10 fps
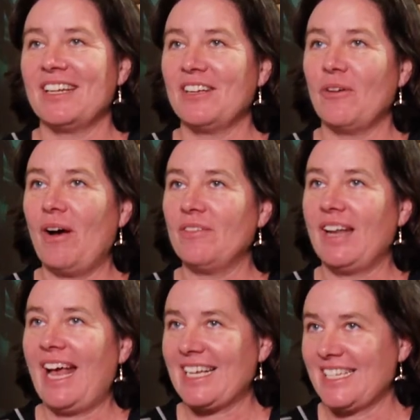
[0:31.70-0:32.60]
can go out and
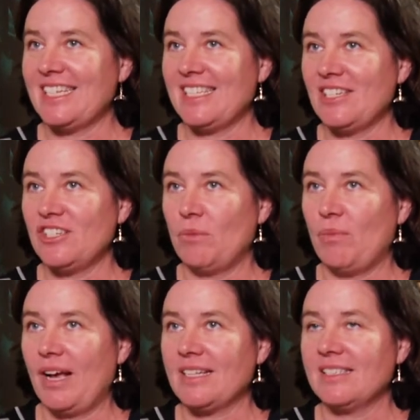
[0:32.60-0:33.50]
access these
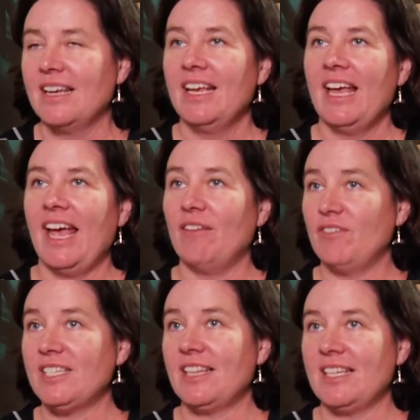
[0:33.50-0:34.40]
shipwrecks and
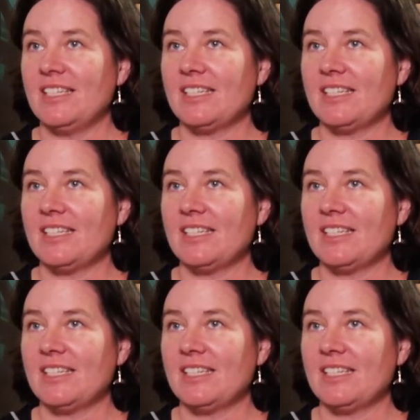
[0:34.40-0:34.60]
visit these